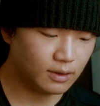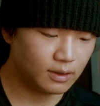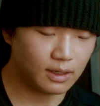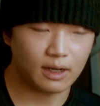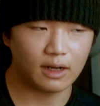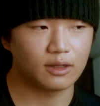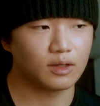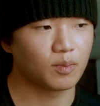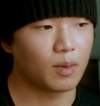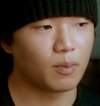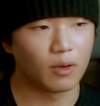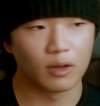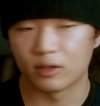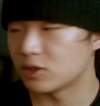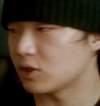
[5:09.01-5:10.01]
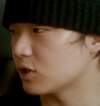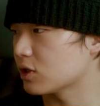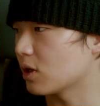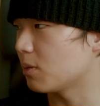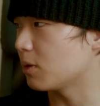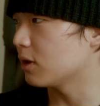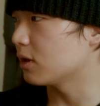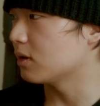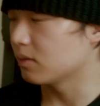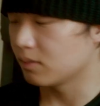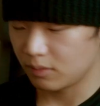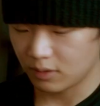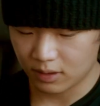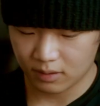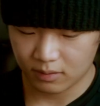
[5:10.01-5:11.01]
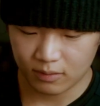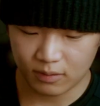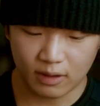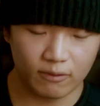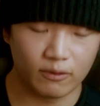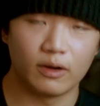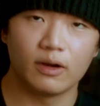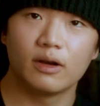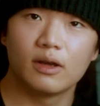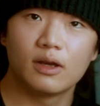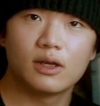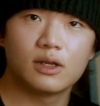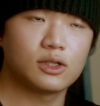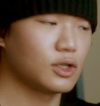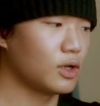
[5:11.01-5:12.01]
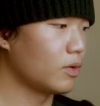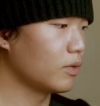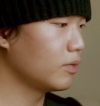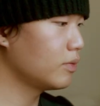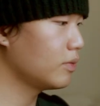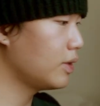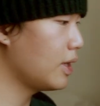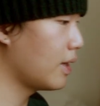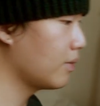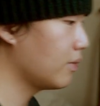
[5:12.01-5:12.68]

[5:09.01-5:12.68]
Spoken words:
And I think my brother's just coming in, but whatever. So yeah,